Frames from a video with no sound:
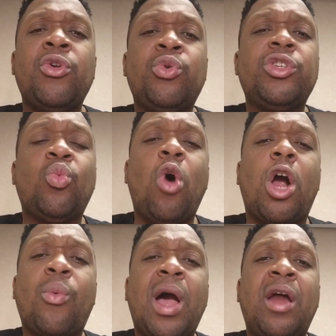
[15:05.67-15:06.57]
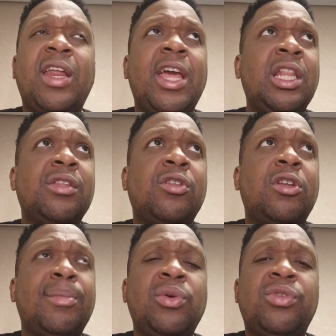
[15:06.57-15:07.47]
You can just walk around and listen to
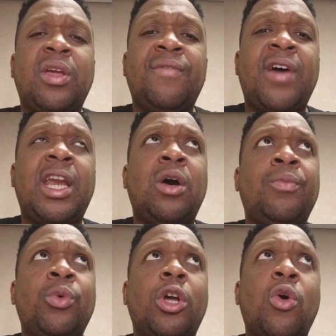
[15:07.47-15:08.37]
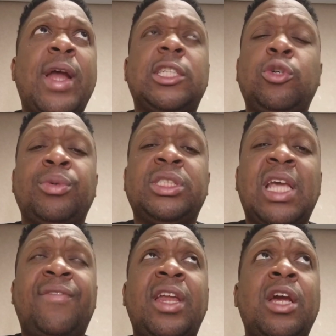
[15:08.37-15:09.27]
the music and find out where to go at. It's super
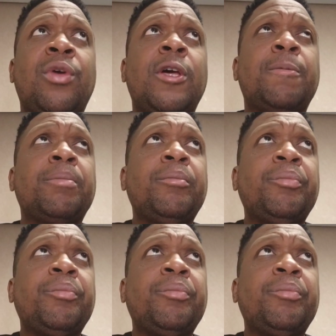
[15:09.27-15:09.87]
safe in that area.